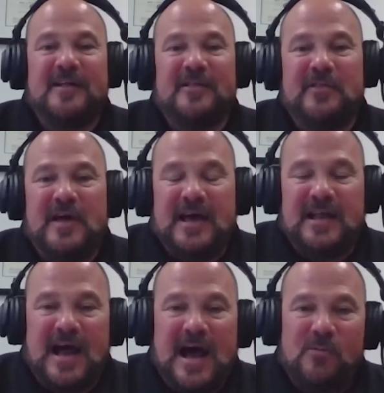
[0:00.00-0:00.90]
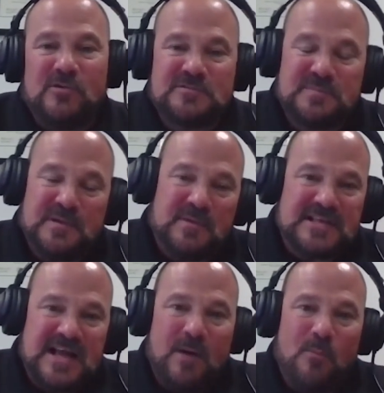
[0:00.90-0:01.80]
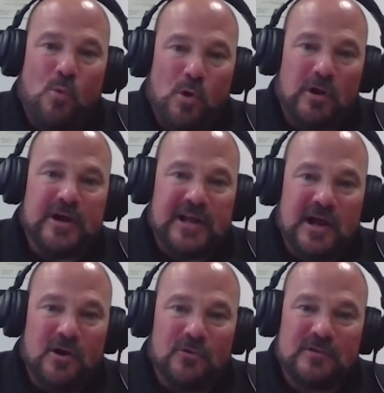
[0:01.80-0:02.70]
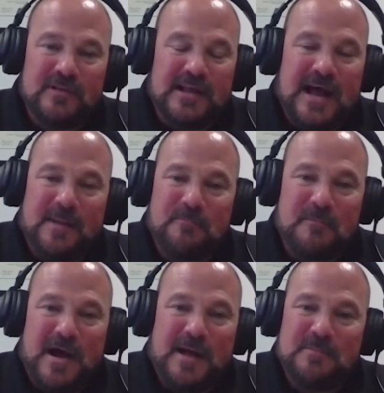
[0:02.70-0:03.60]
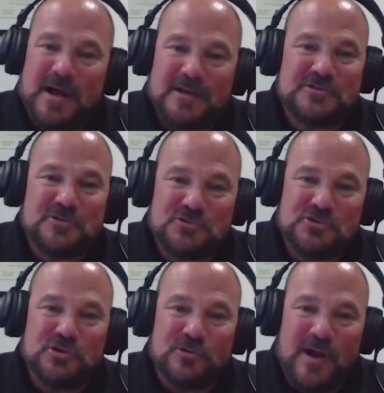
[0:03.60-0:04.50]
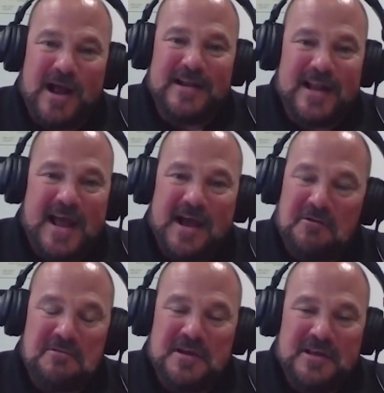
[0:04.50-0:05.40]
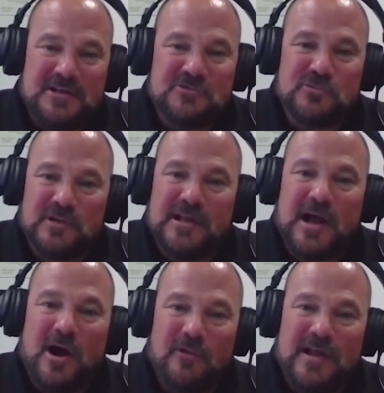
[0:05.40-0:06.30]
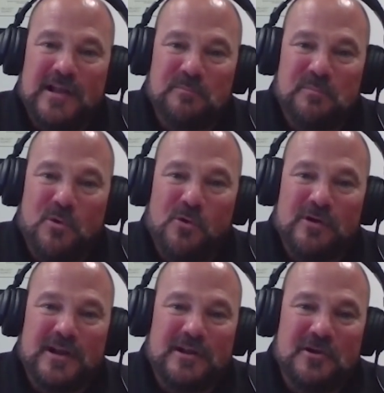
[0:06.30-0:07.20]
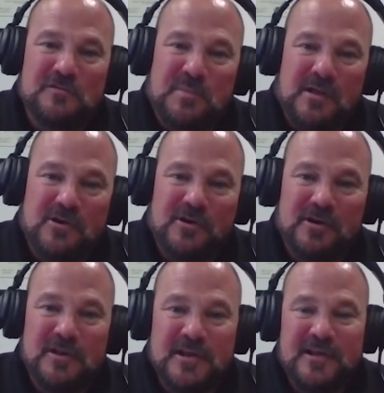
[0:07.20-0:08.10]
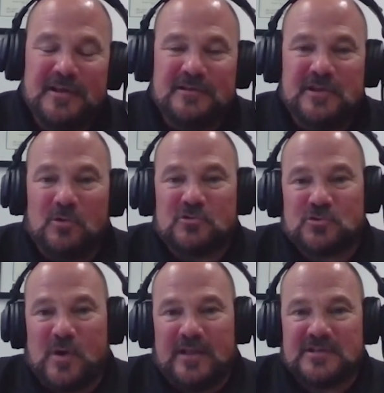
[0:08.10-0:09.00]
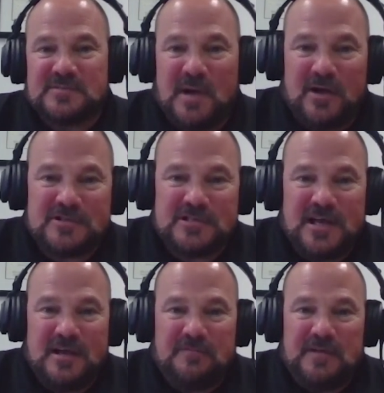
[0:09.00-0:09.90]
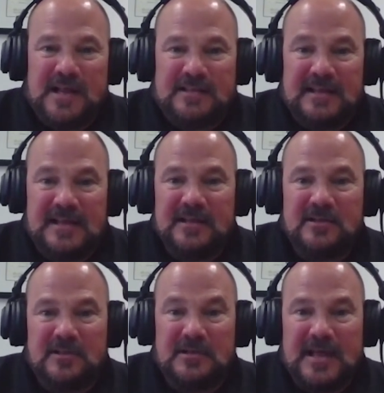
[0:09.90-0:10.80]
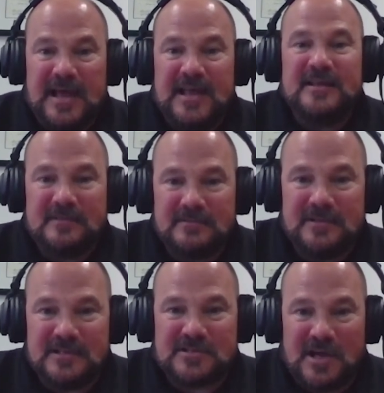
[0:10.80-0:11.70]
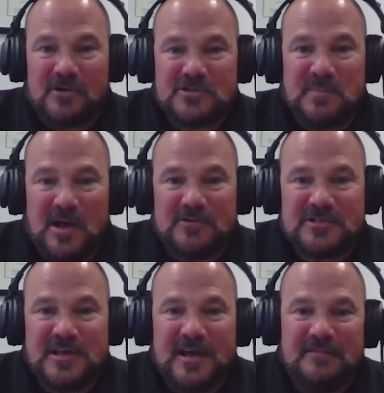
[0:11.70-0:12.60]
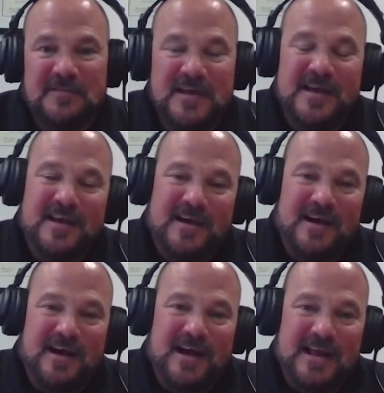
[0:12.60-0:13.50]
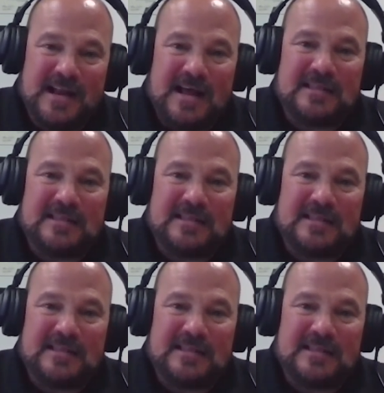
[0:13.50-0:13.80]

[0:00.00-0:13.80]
that I would spend my time worrying on that I'm I'm not so sure right now is really all that important. I know you've probably heard don't sweat the small stuff. And at the end of the day, it's all small stuff. Uh, and I